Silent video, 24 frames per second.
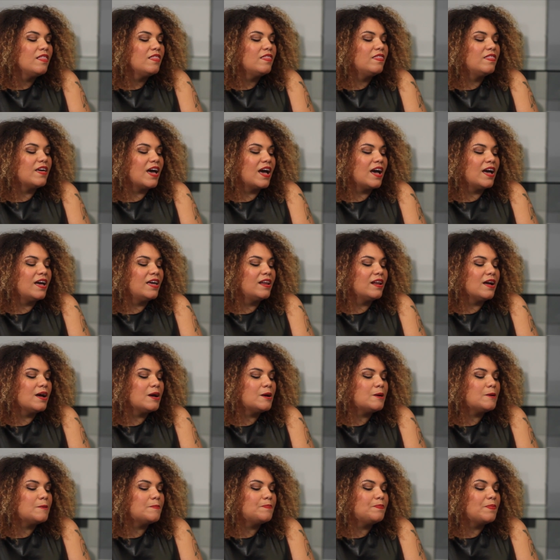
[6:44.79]
that
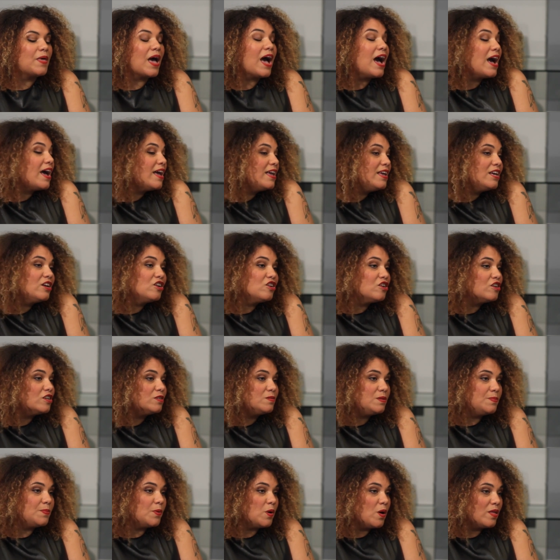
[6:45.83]
I
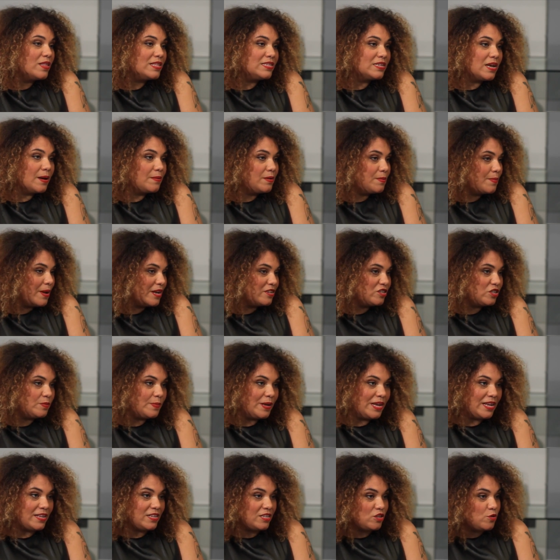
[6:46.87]
encourage people all the time to
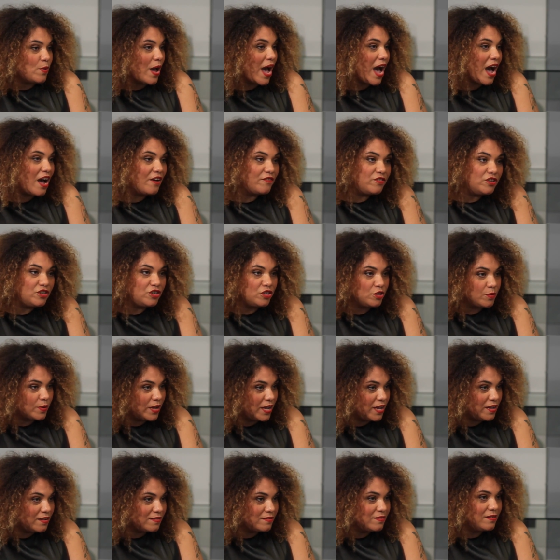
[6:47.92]
masturbate. You have to do
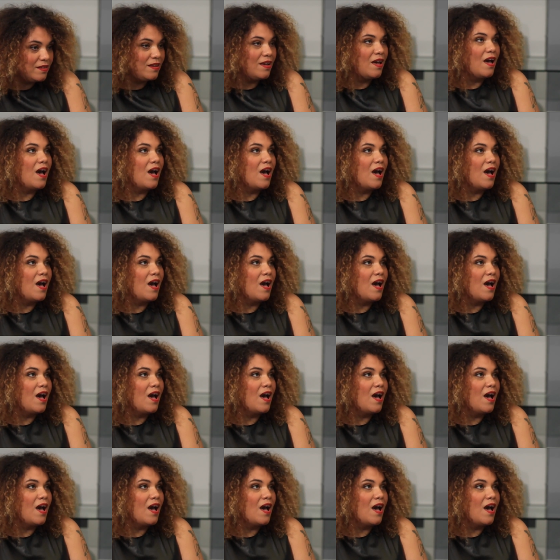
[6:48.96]
it.